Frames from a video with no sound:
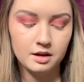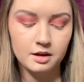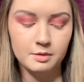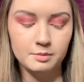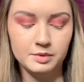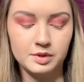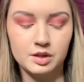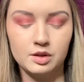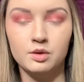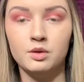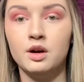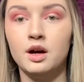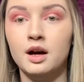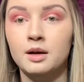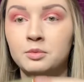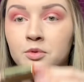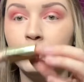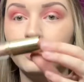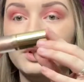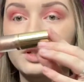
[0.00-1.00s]
So I'm
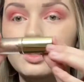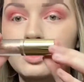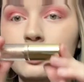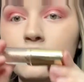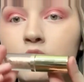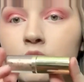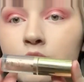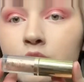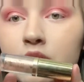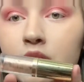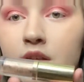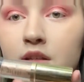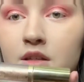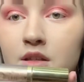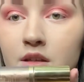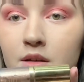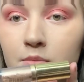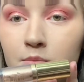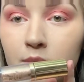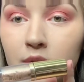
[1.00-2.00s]
going to use this
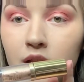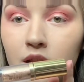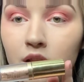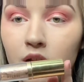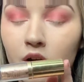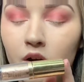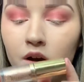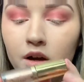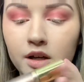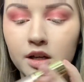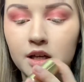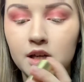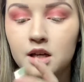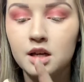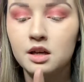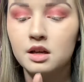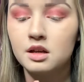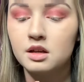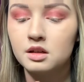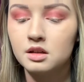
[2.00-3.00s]

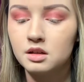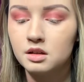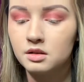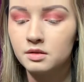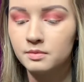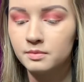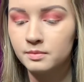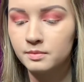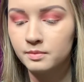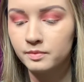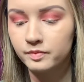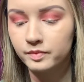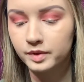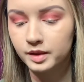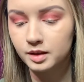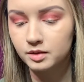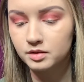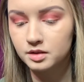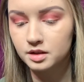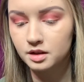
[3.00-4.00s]
Milani,
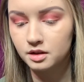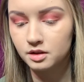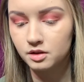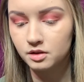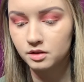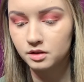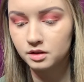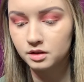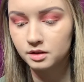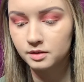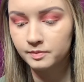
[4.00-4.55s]
what is it called?